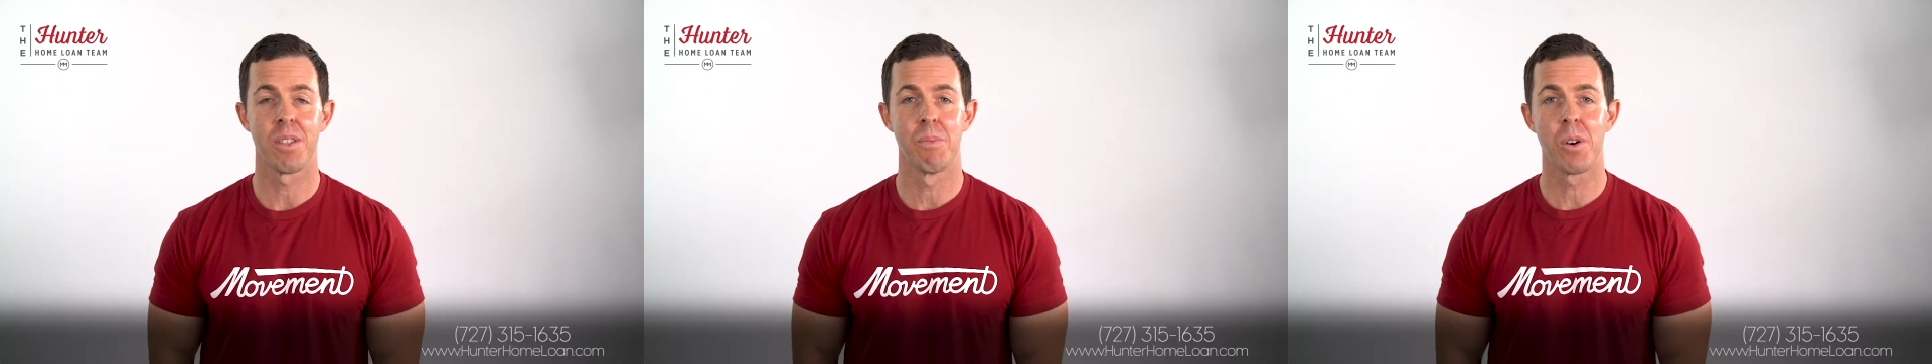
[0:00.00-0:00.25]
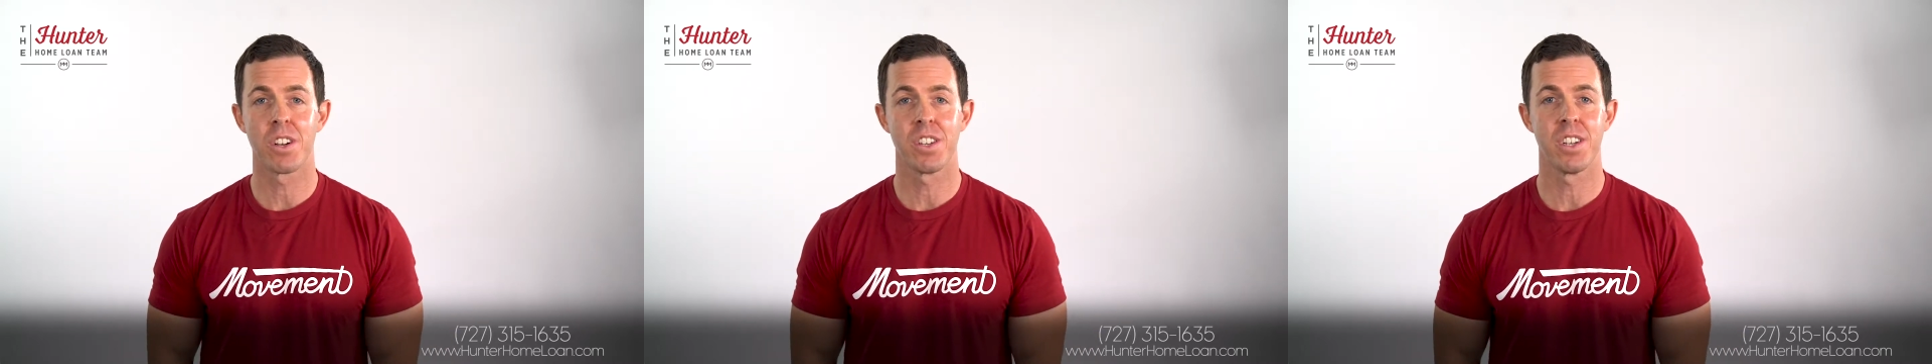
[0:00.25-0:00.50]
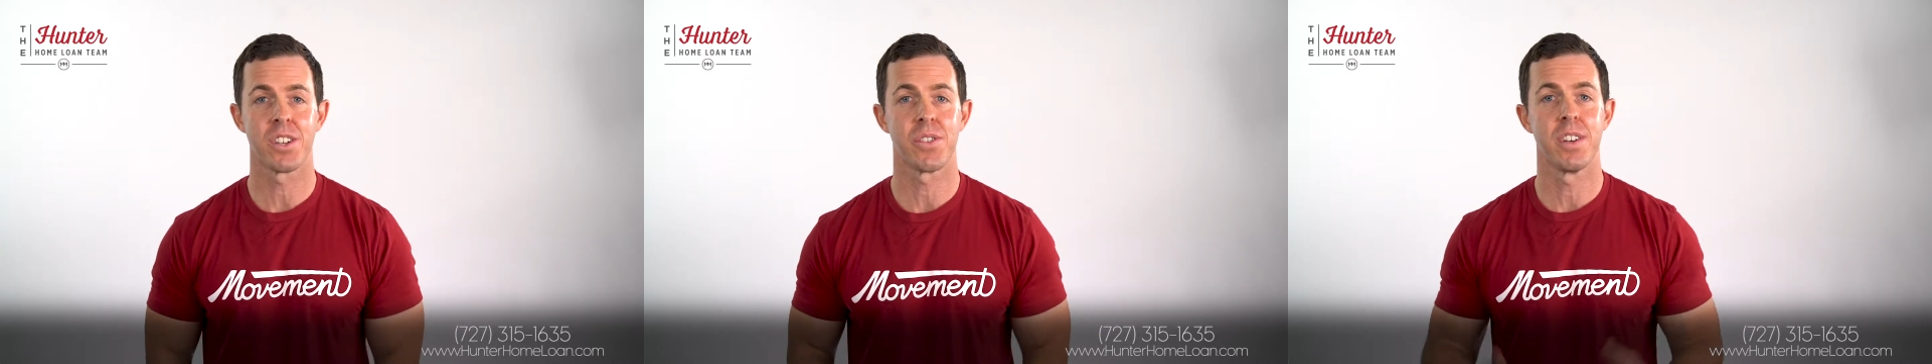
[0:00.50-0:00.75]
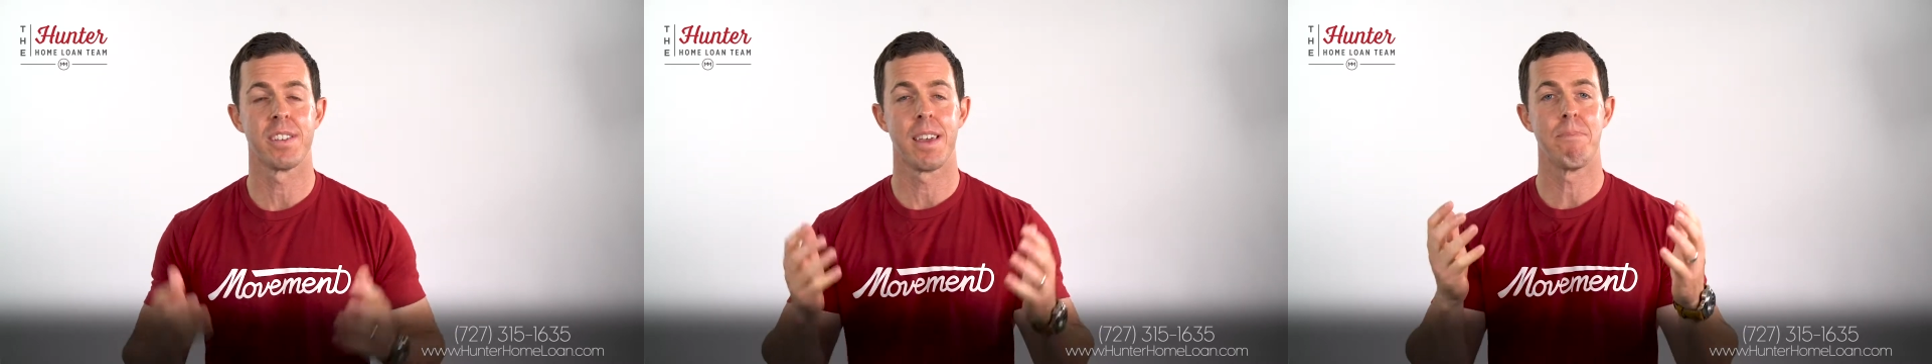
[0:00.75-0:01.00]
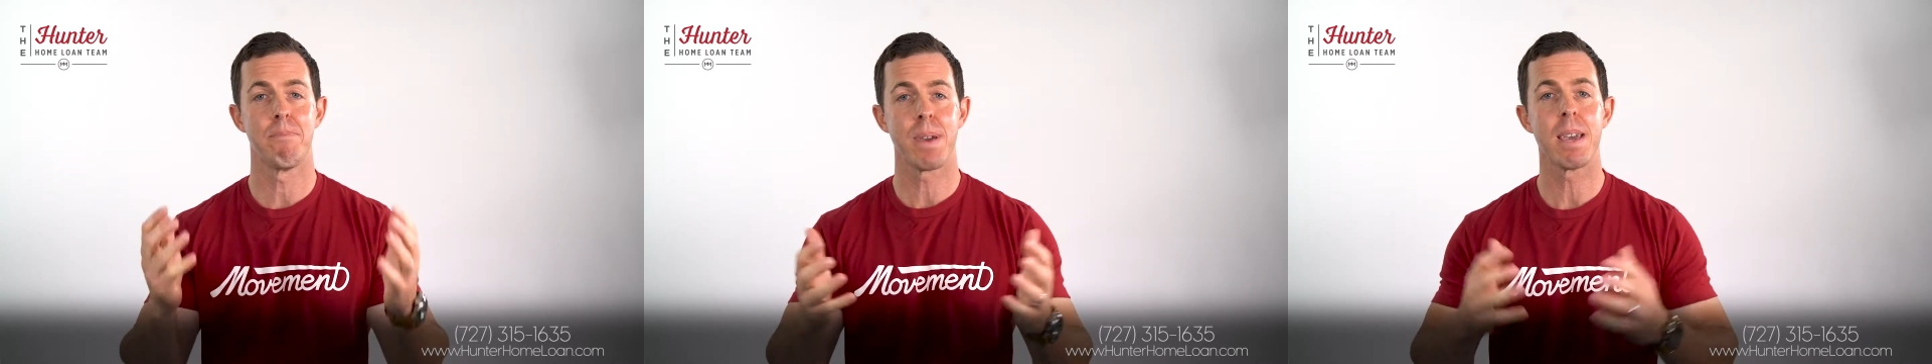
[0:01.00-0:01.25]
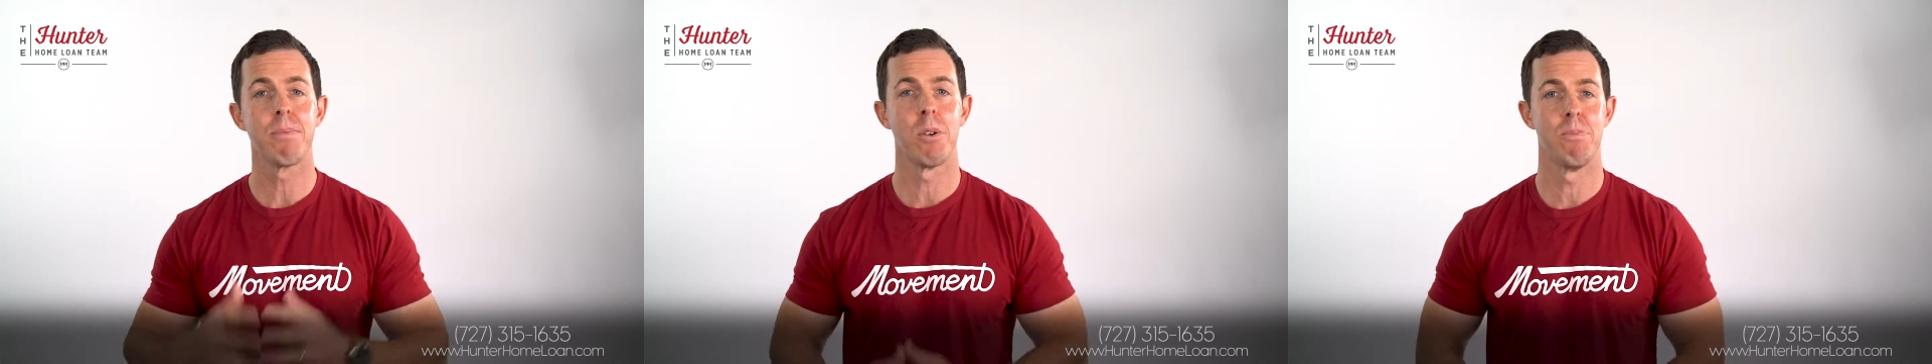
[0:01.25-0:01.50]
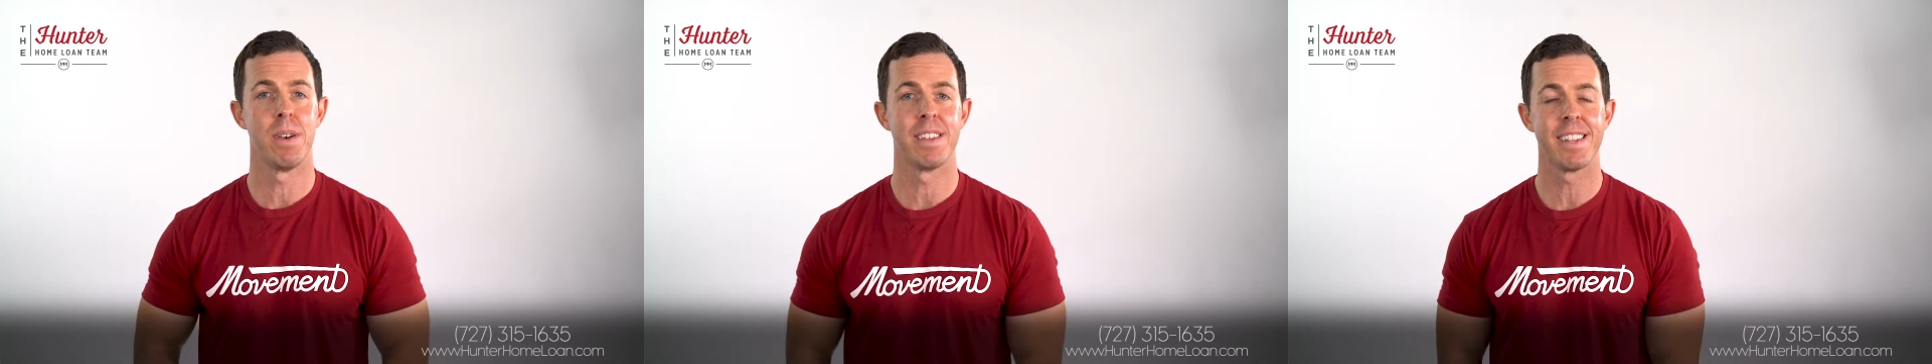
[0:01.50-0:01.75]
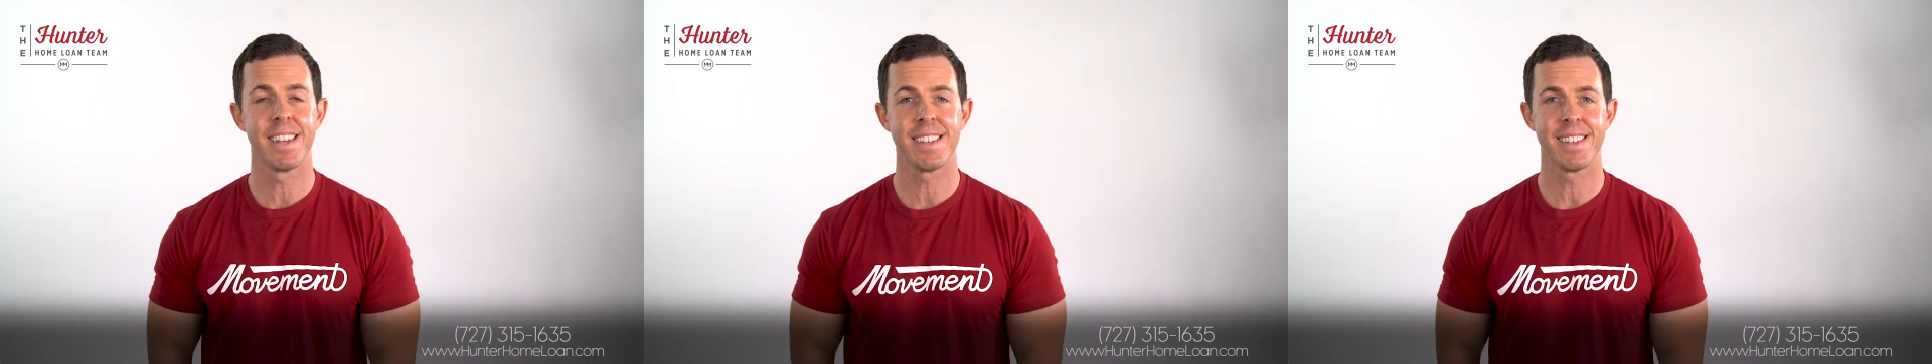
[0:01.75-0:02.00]
the mortgage industry is a people
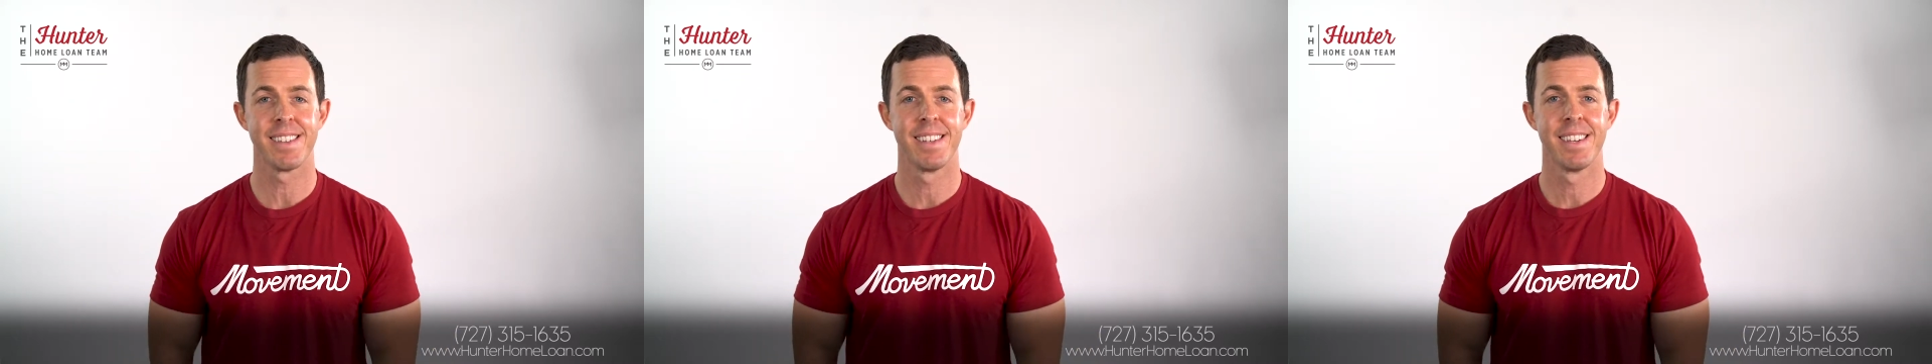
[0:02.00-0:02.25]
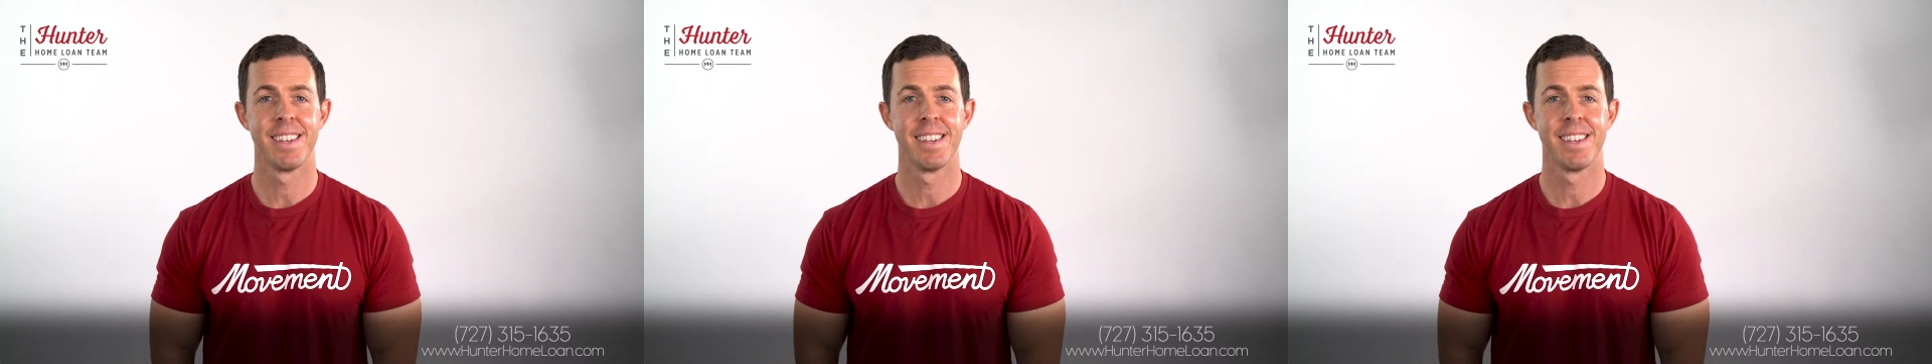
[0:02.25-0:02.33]
business.